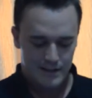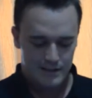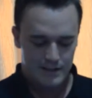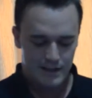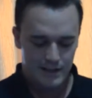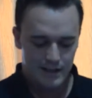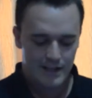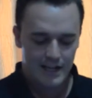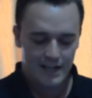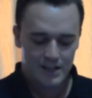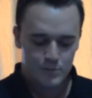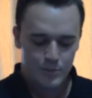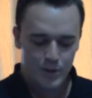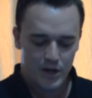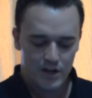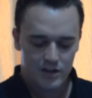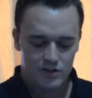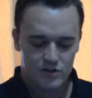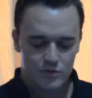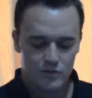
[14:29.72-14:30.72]
See, the next
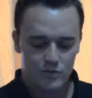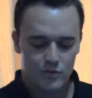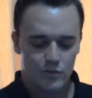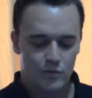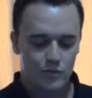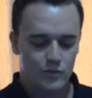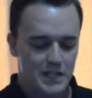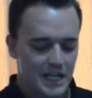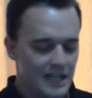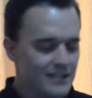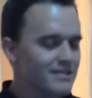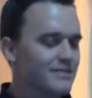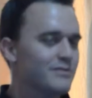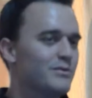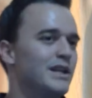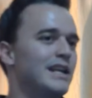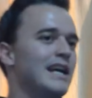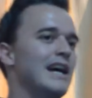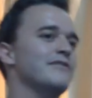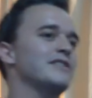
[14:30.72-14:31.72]
part is yes,
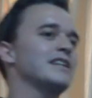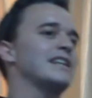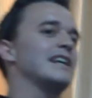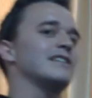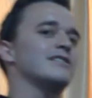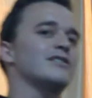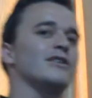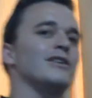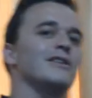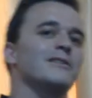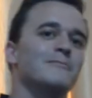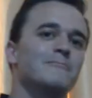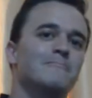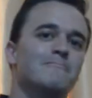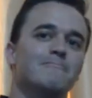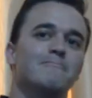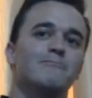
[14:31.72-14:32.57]
we have to get to it.